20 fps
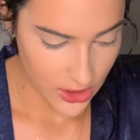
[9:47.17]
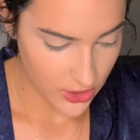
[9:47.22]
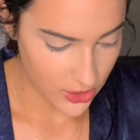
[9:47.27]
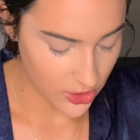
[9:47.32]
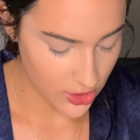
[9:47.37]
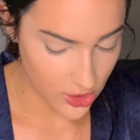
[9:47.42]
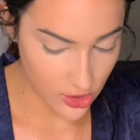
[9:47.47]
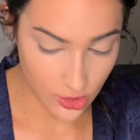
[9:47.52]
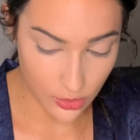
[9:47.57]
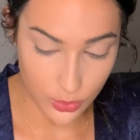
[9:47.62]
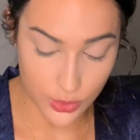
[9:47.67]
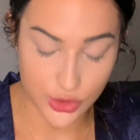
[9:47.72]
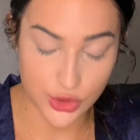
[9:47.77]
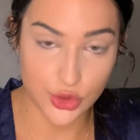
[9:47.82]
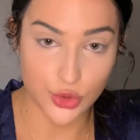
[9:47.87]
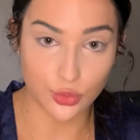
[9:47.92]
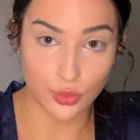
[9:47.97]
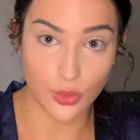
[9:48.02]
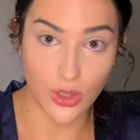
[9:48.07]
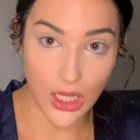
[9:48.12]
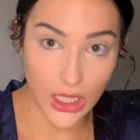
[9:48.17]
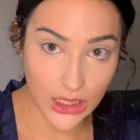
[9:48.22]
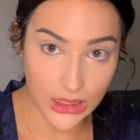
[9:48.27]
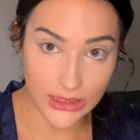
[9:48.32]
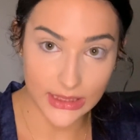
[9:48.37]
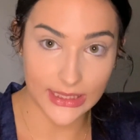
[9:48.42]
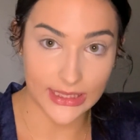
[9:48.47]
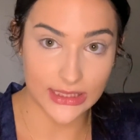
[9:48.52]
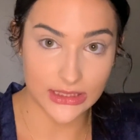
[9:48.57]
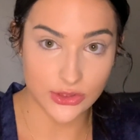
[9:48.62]
your girl was
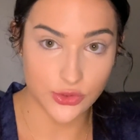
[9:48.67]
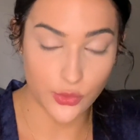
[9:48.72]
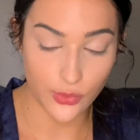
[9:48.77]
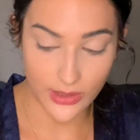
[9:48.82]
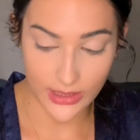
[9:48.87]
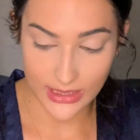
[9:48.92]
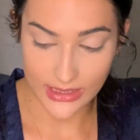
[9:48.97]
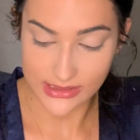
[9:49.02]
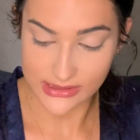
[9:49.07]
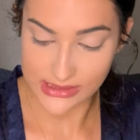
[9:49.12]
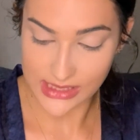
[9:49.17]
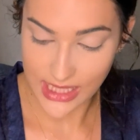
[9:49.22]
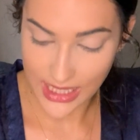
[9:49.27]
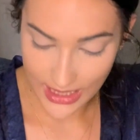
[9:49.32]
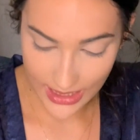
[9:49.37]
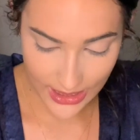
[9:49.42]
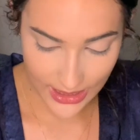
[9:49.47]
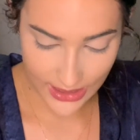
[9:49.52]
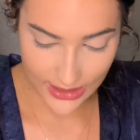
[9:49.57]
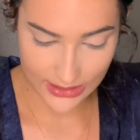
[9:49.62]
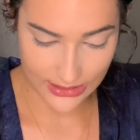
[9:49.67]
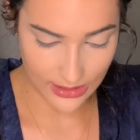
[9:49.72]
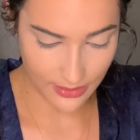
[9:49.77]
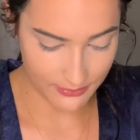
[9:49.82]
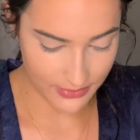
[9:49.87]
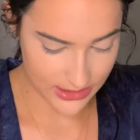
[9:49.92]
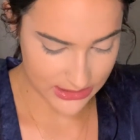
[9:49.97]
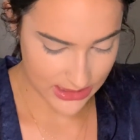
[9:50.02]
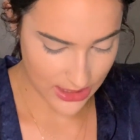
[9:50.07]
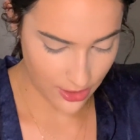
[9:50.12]
struggling to get a tan,
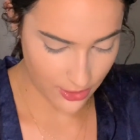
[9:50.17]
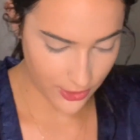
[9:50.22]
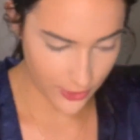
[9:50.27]
let me tell